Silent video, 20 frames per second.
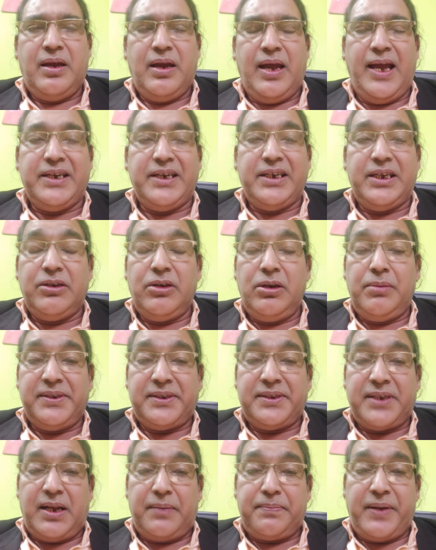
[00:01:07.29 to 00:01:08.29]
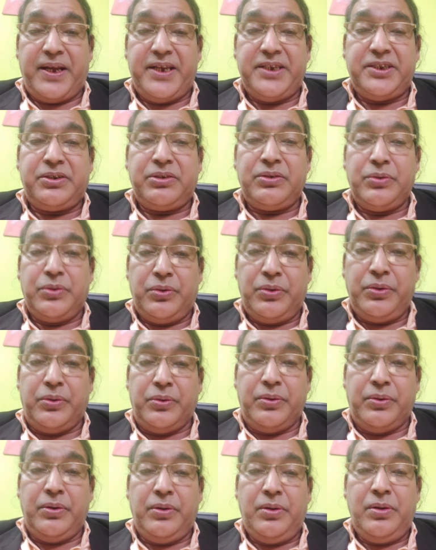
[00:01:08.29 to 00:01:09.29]
and you will be surprised to
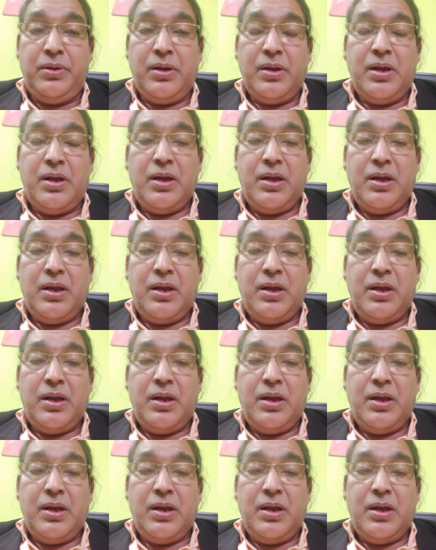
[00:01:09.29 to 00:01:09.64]
know